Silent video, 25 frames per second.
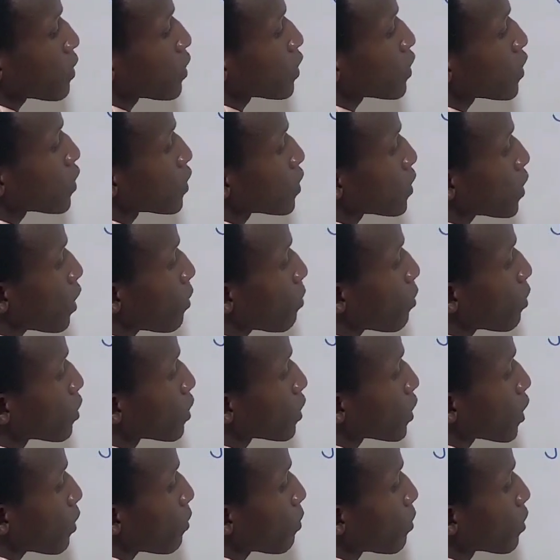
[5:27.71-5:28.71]
This is
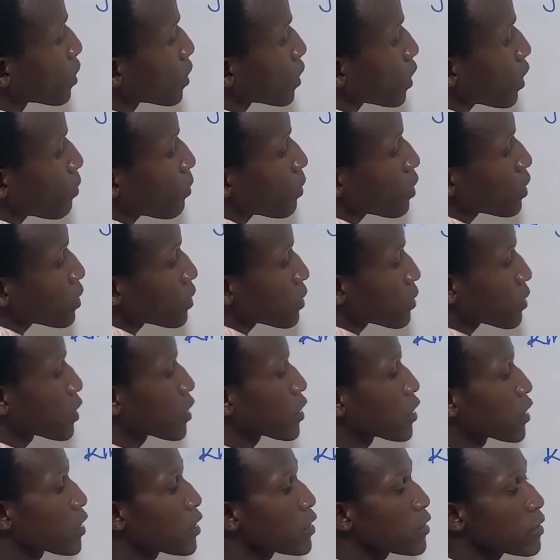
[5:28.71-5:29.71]
carbon, carbon, carbon.
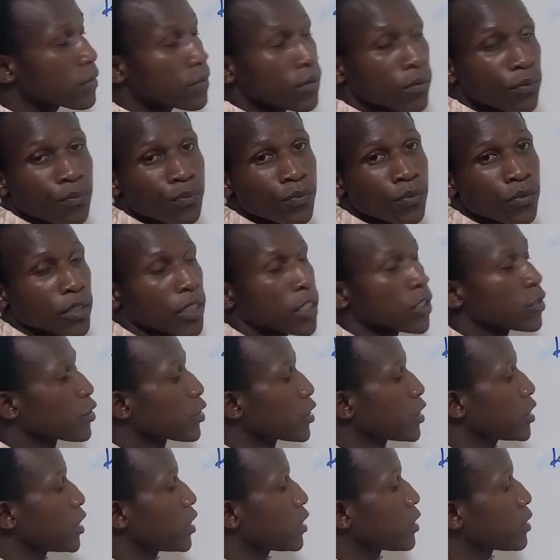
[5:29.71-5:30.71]
This is
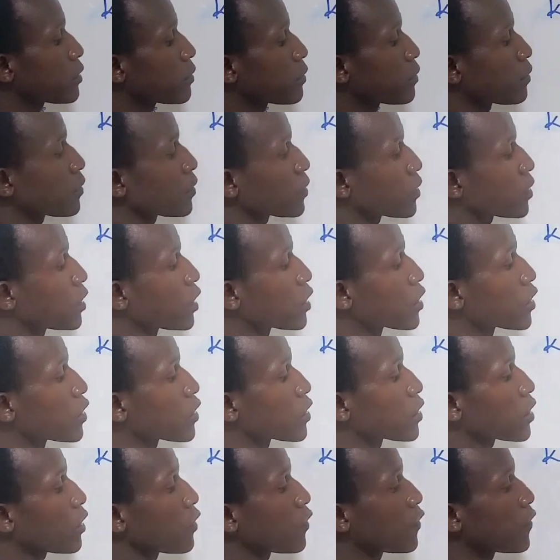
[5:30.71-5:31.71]
nitrogen. This
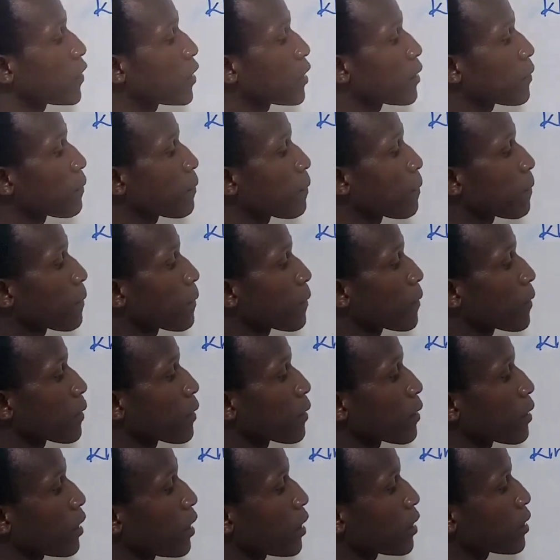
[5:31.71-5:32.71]
is sulfur.
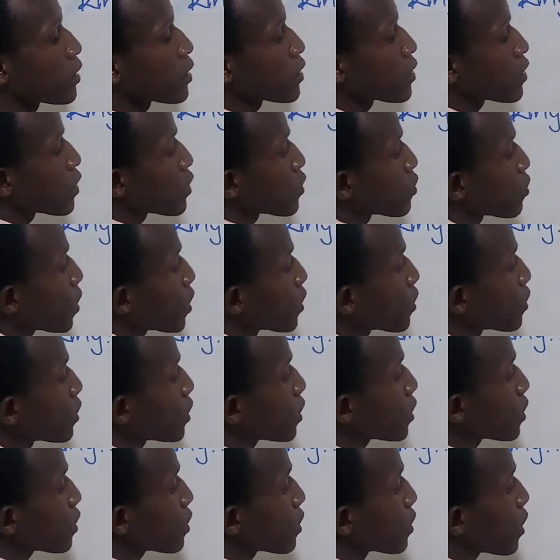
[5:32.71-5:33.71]
And this is one
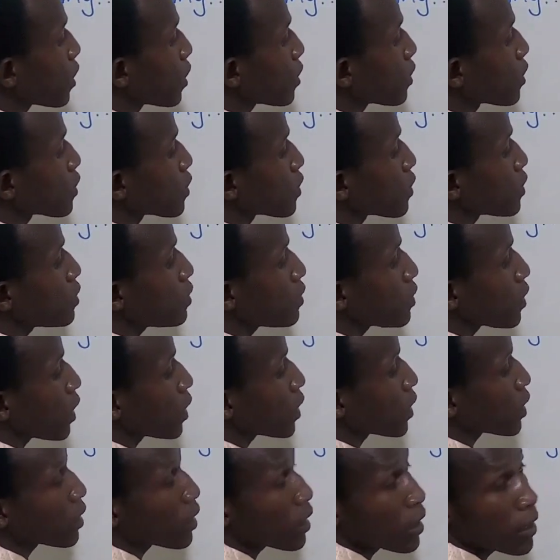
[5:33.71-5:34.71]
ring, and this is
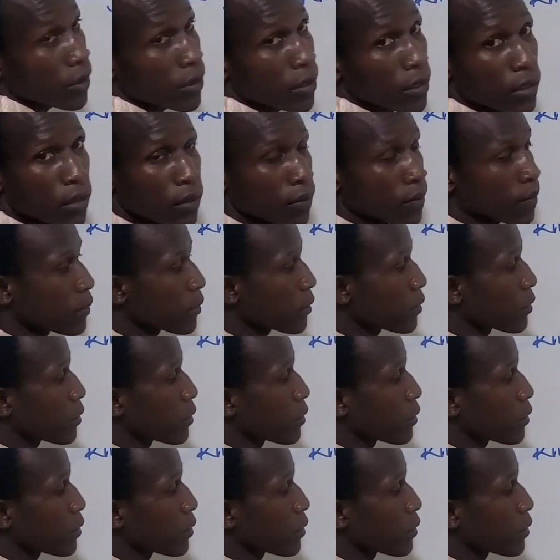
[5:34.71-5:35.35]
another ring.